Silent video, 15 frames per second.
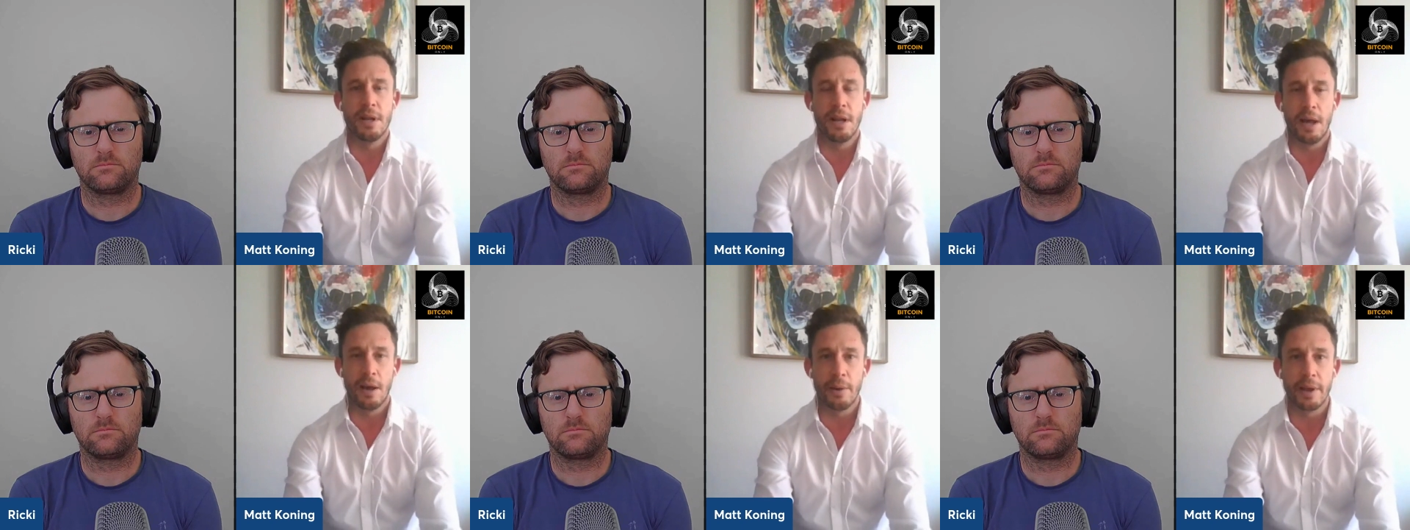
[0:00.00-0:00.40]

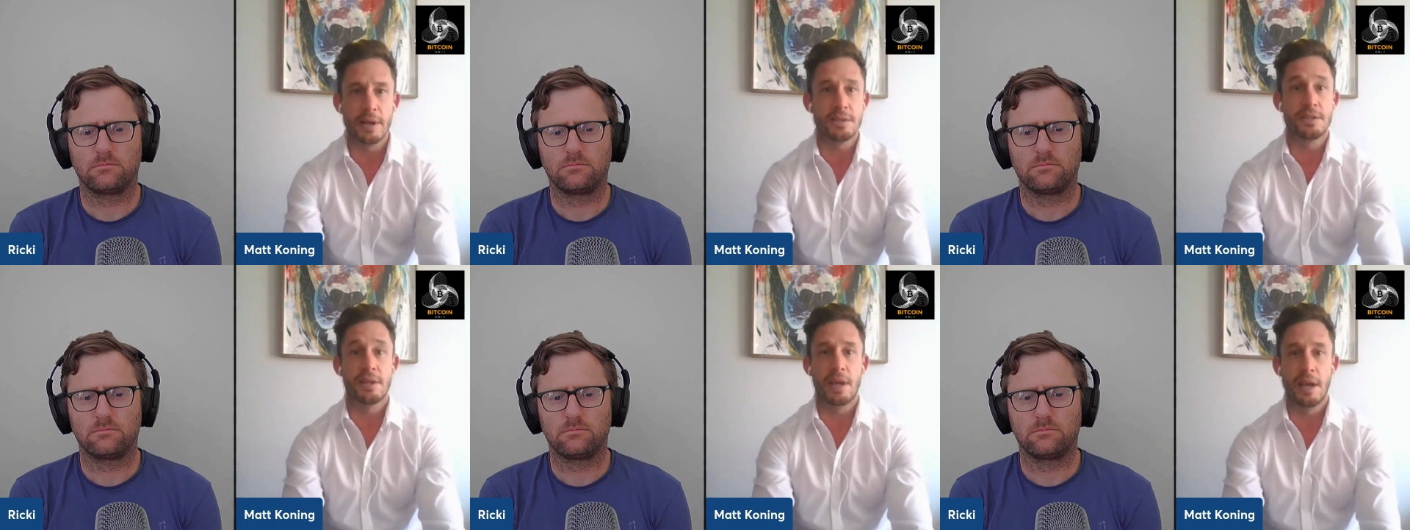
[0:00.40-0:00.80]
Speaker 1: allowing
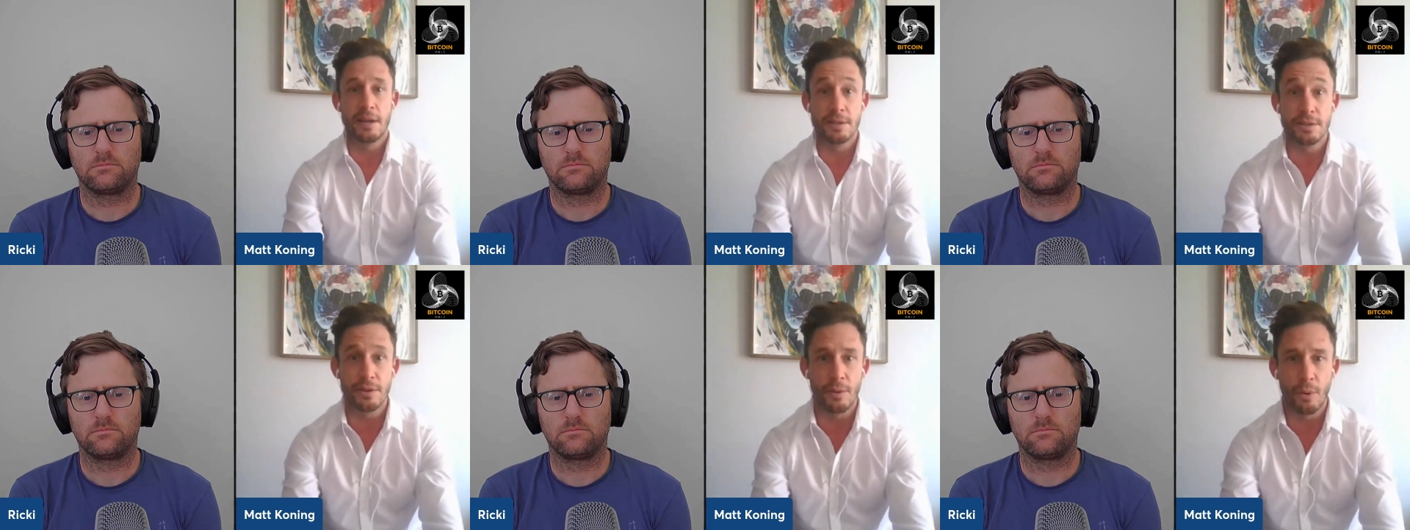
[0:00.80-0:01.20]
us to get
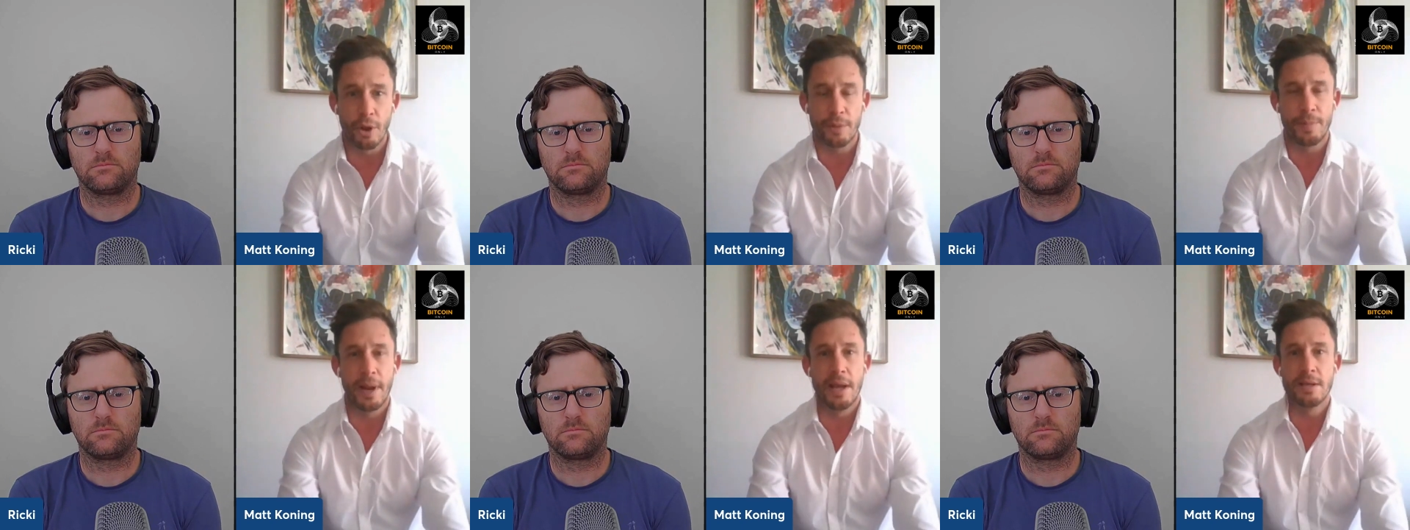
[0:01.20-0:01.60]
into the
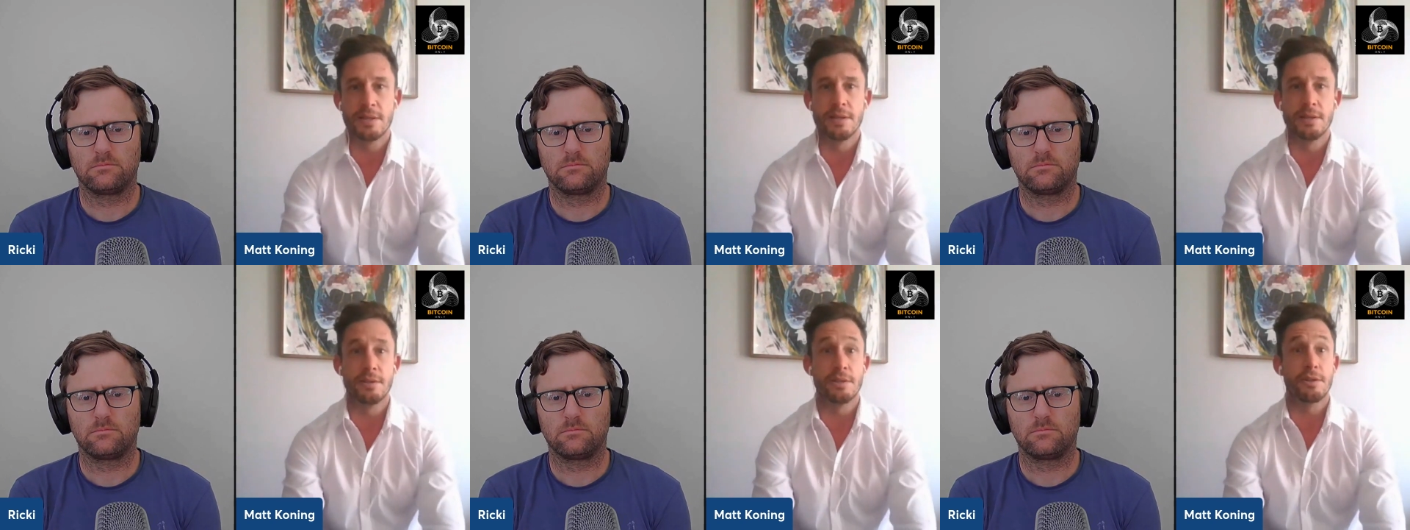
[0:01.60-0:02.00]

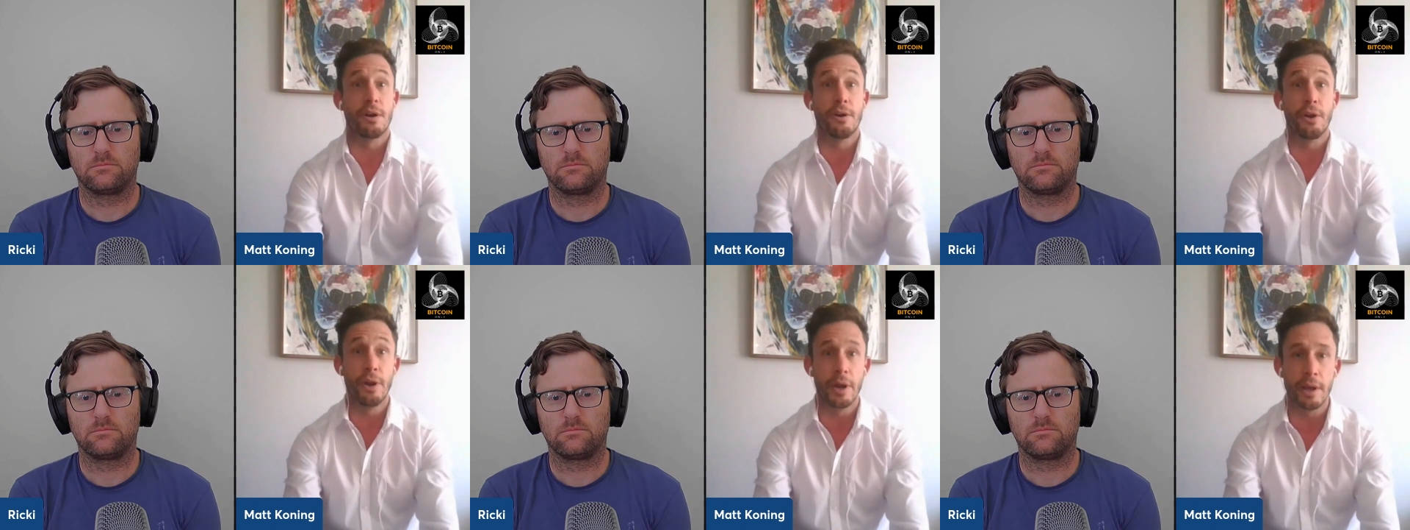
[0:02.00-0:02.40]
workplace and to
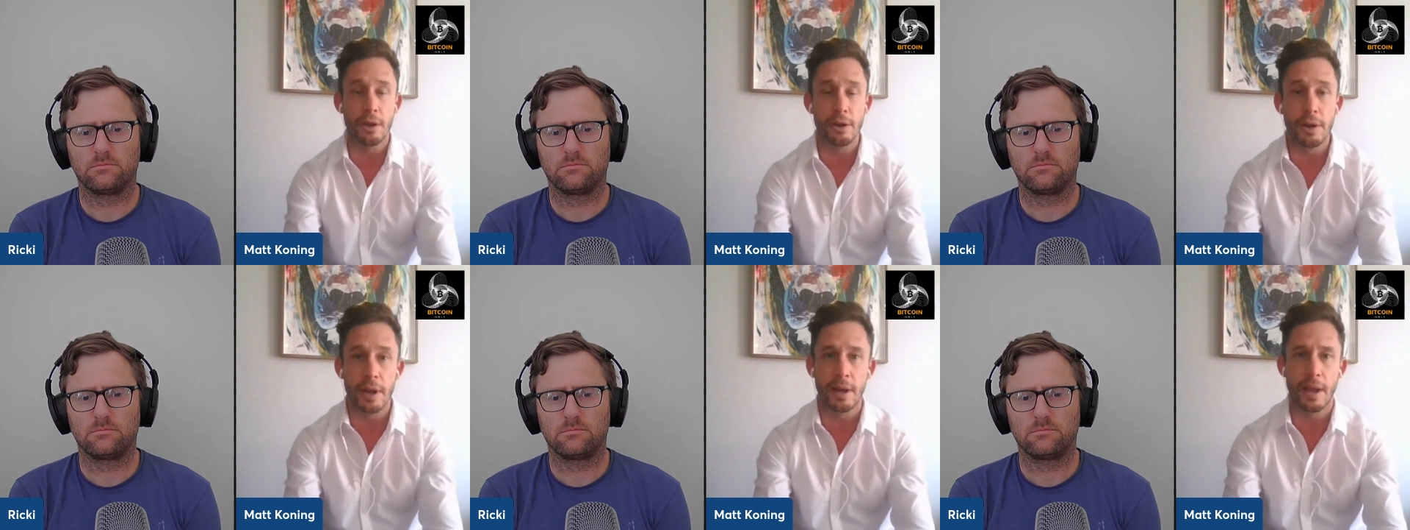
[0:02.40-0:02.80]
start earning
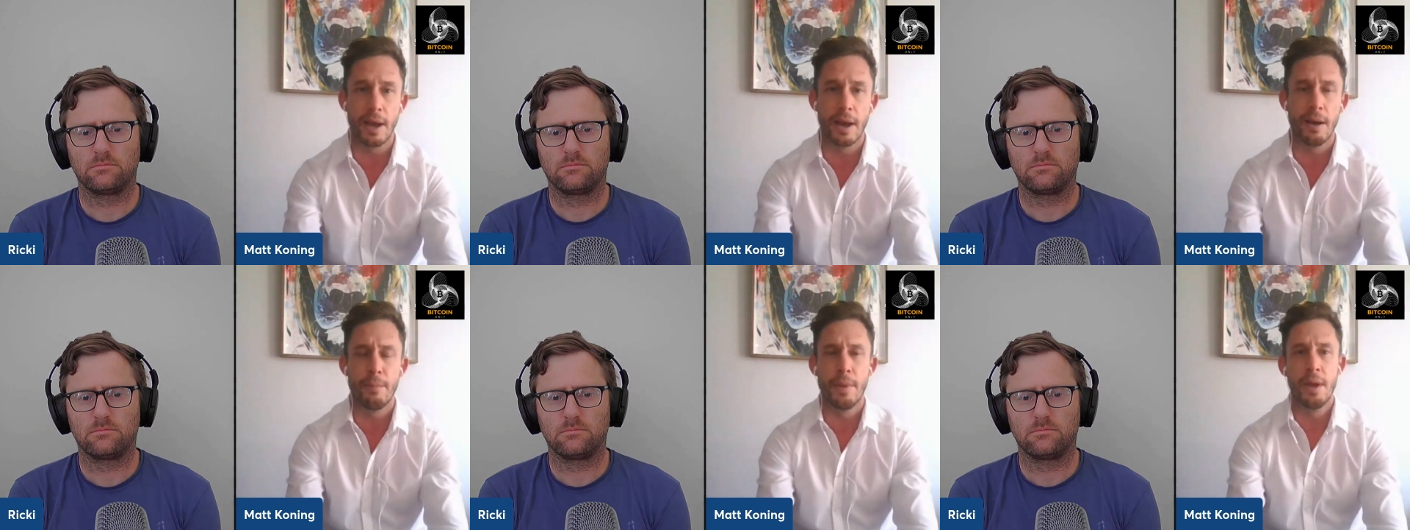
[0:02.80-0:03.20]
good
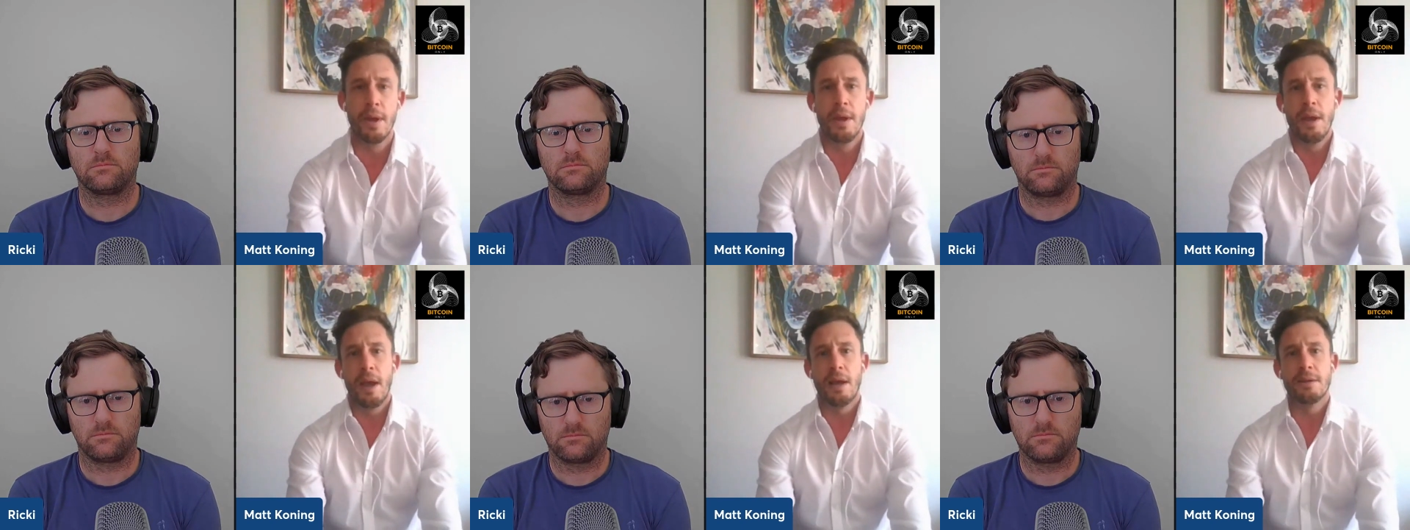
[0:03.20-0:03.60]
income
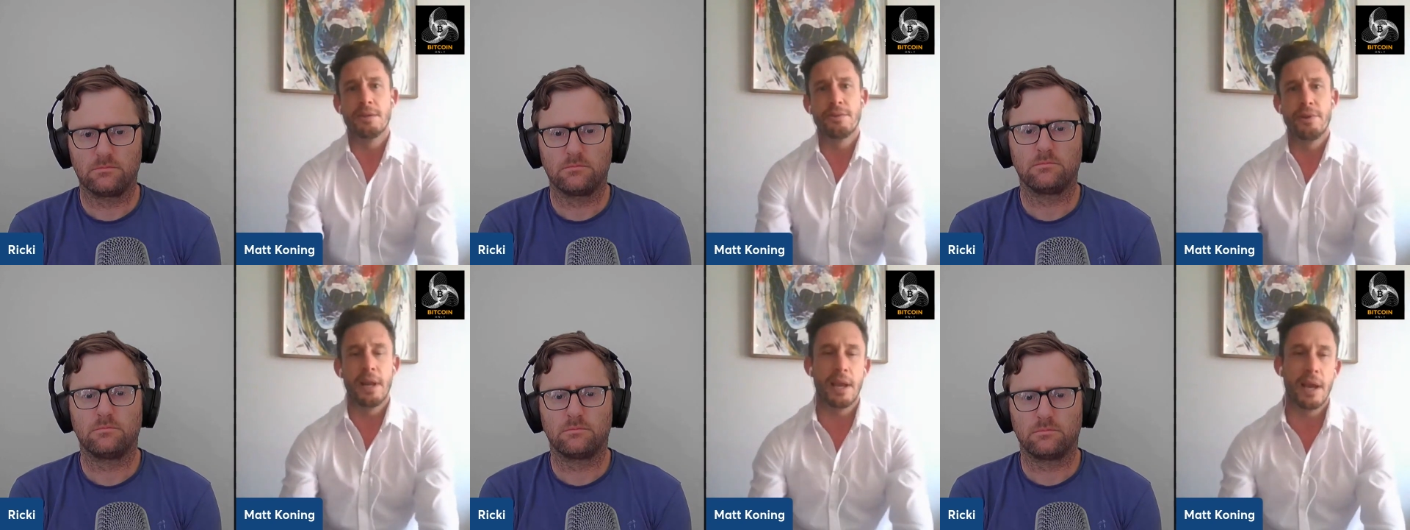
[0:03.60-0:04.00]
and
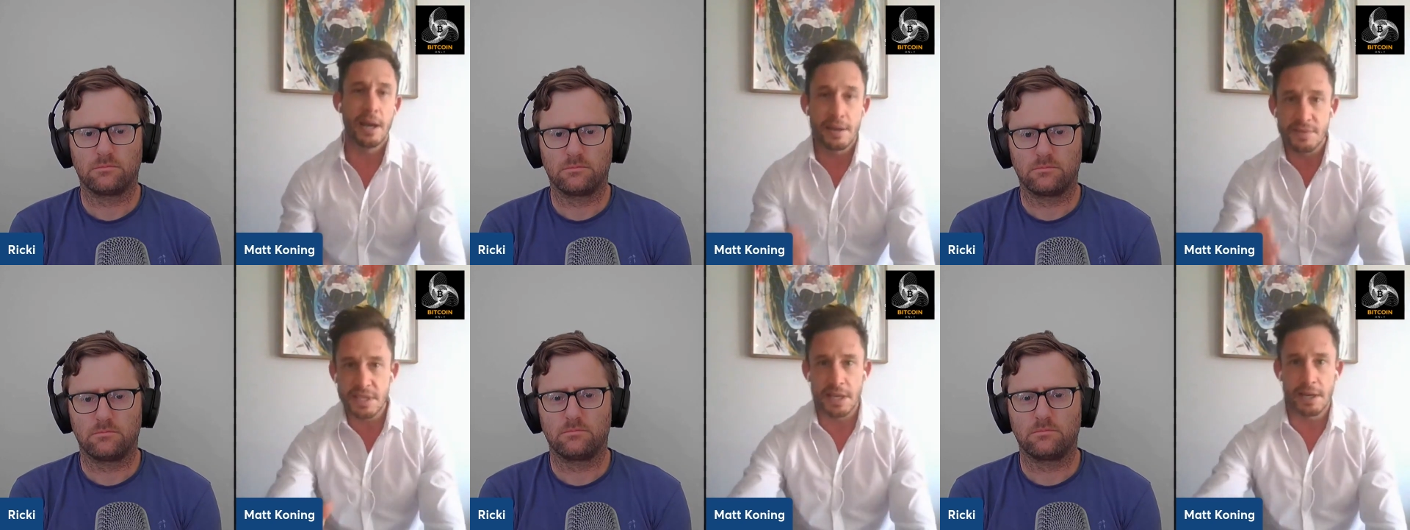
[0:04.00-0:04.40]
to really
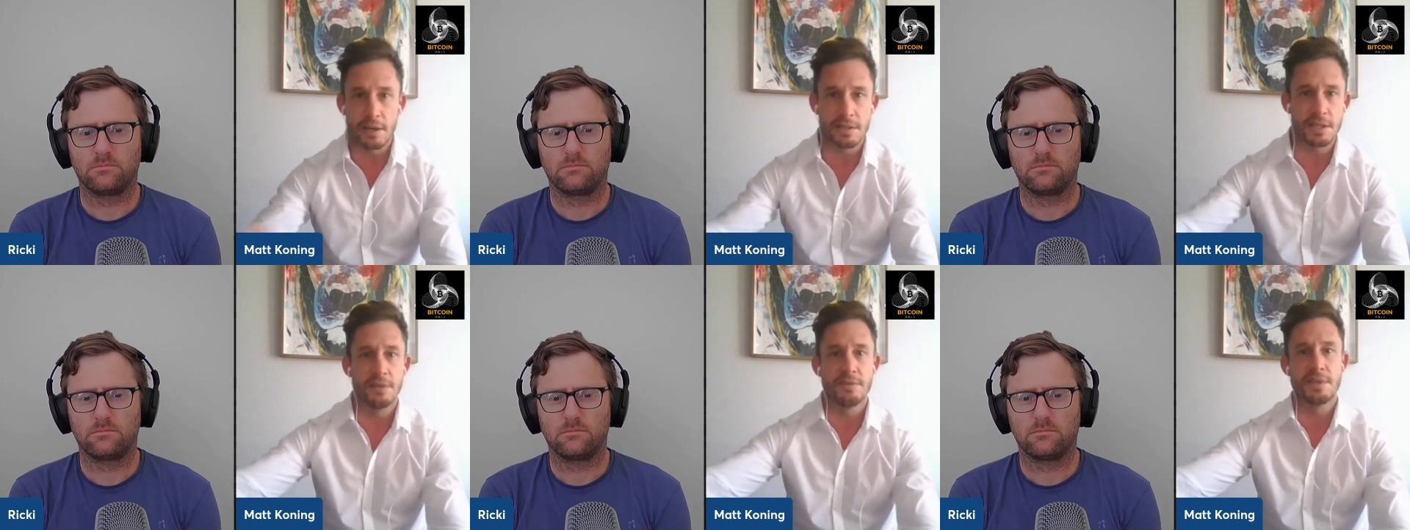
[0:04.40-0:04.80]
kind of set
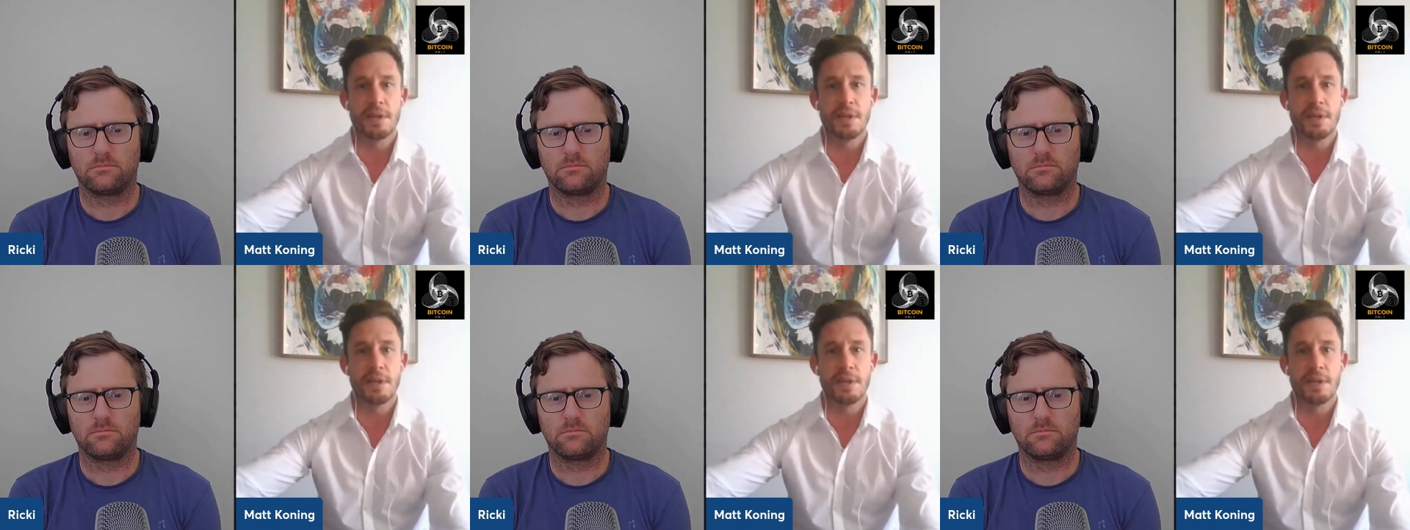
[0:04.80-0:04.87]
ourselves